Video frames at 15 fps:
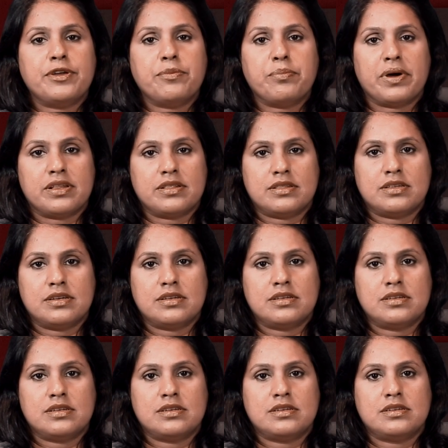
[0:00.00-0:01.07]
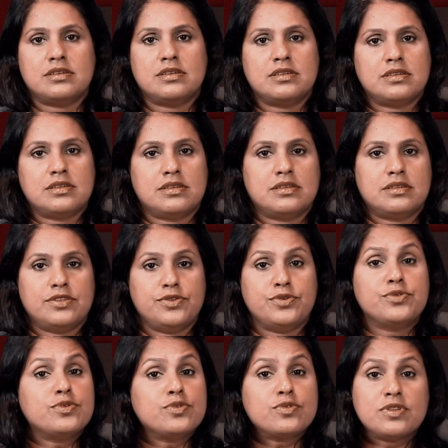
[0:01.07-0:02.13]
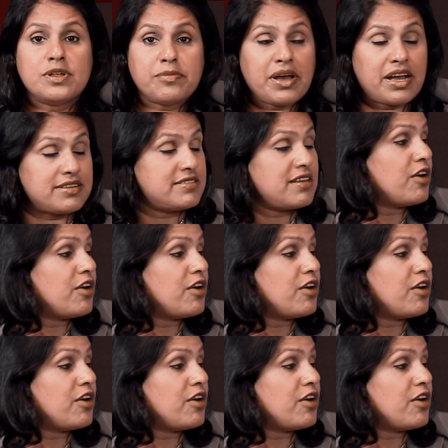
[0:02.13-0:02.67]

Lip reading: month. You do the maths,